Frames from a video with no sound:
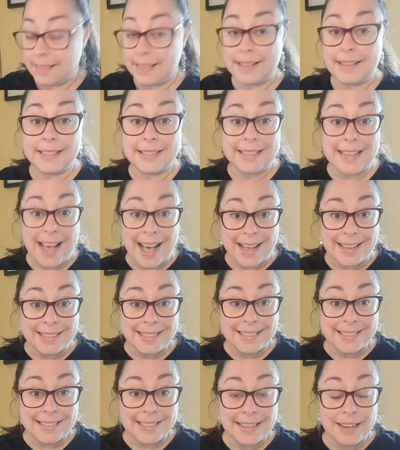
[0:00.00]
the
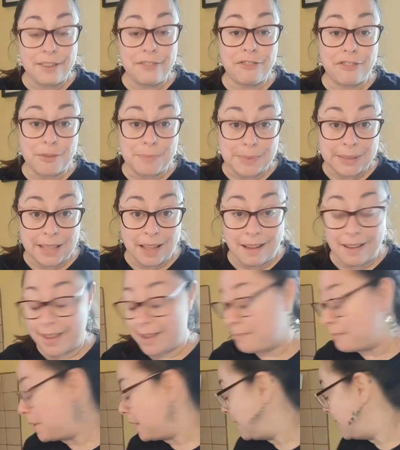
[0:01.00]
zest from
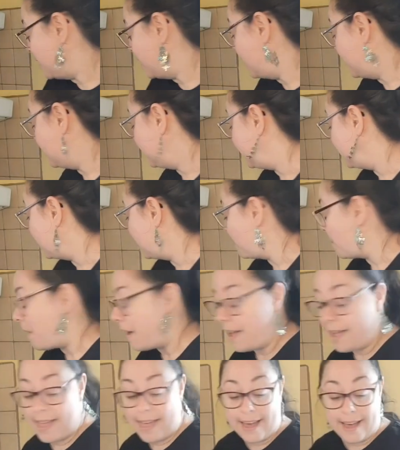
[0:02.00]
lime. So
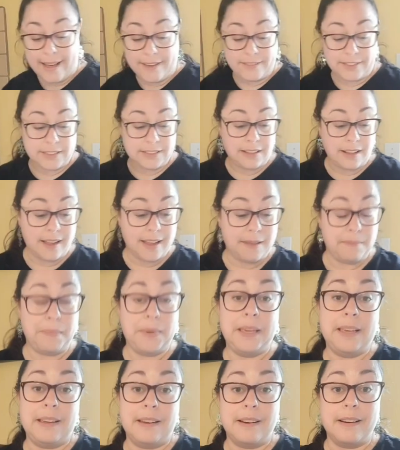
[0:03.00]
I have a
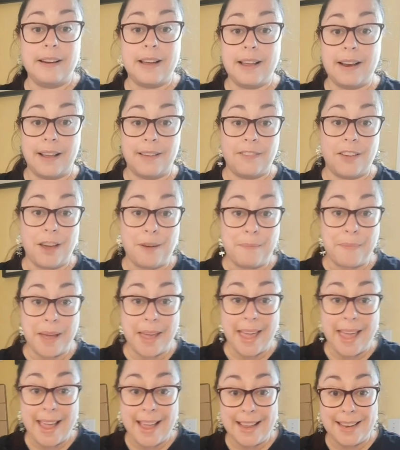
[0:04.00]
lime here and I've got my
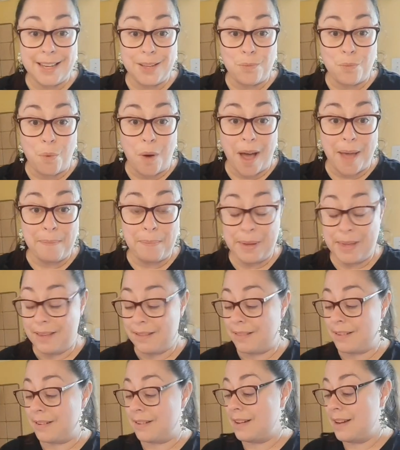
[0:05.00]
handy Y
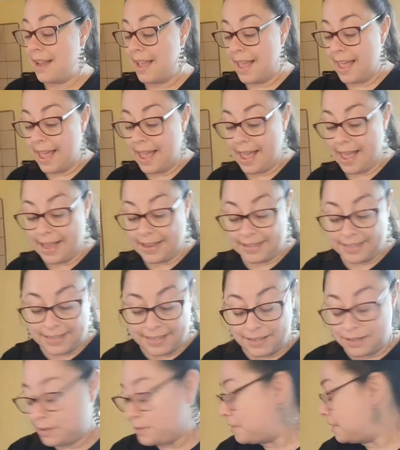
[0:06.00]
peeler. And
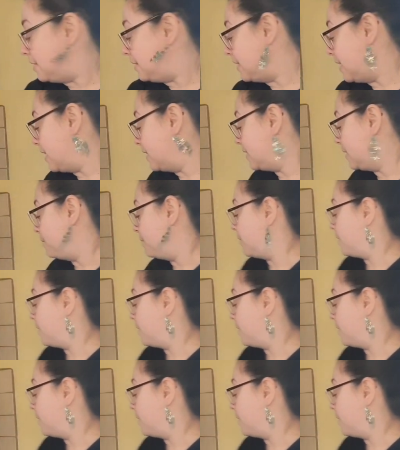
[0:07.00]
to do the zest, I'm